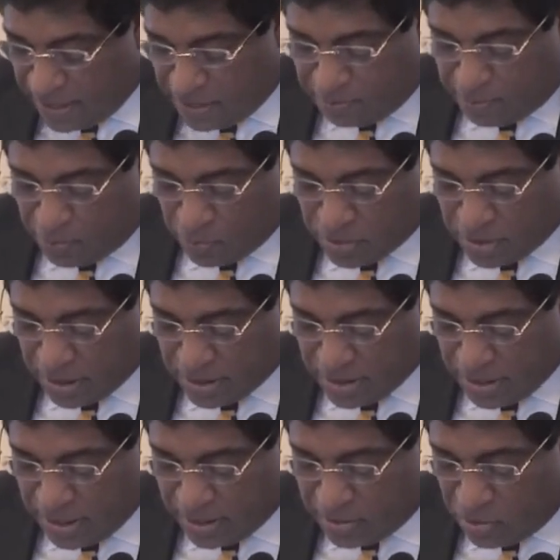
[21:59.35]
peace process
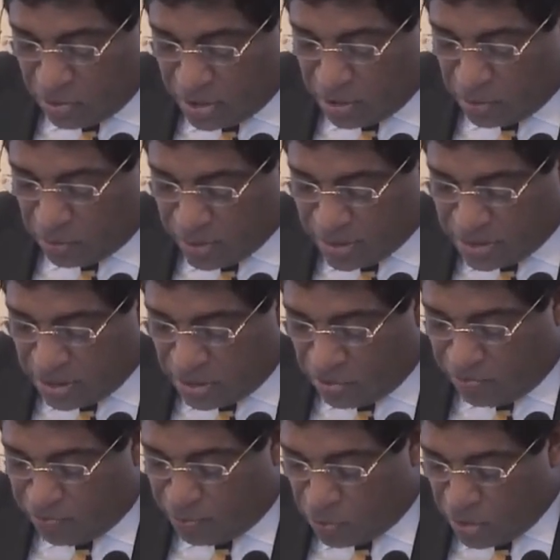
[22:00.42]
is not a question
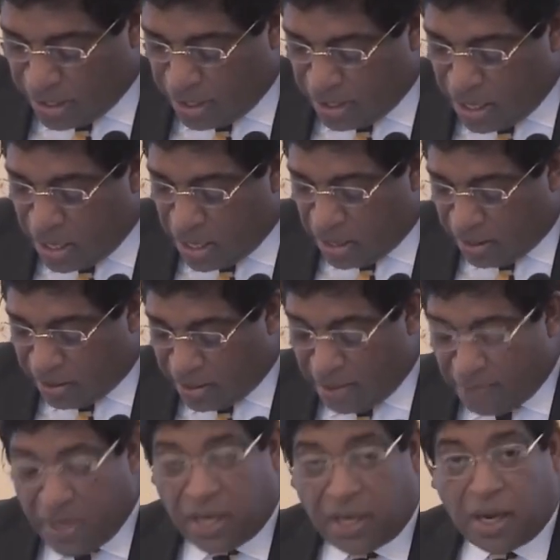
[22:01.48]
of putting a
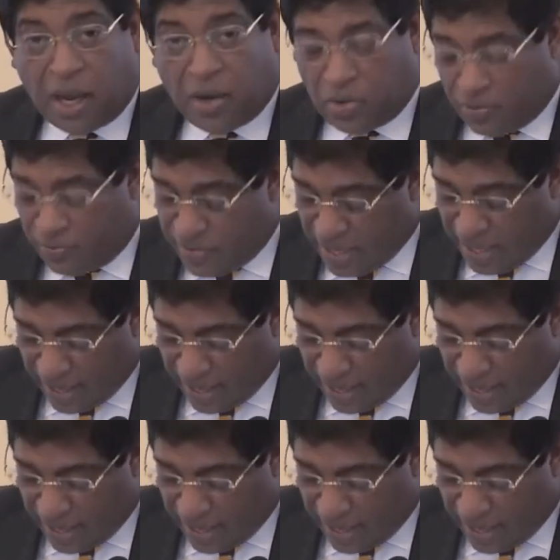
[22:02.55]
rabbit out of the